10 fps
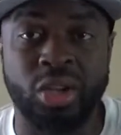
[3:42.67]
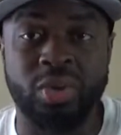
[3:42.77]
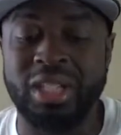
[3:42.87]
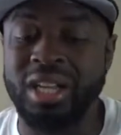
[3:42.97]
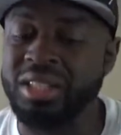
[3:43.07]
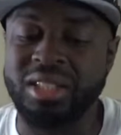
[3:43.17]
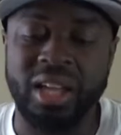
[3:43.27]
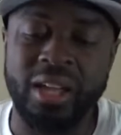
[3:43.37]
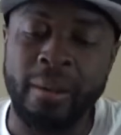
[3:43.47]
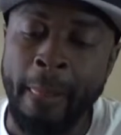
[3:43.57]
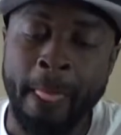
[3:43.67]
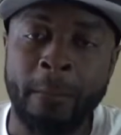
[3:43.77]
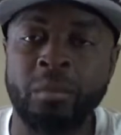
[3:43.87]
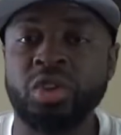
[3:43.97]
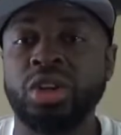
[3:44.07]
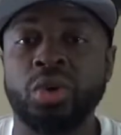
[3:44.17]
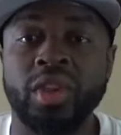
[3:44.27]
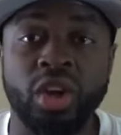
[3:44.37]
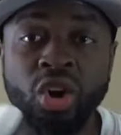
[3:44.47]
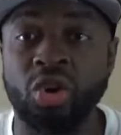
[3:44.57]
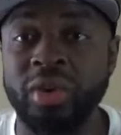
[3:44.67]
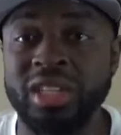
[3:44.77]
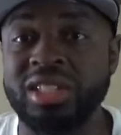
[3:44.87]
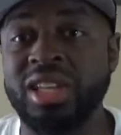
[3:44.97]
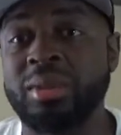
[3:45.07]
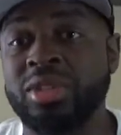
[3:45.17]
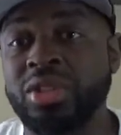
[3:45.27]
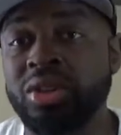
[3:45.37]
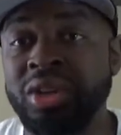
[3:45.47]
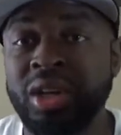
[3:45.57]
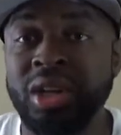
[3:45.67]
I always like to say, you know, they always seem to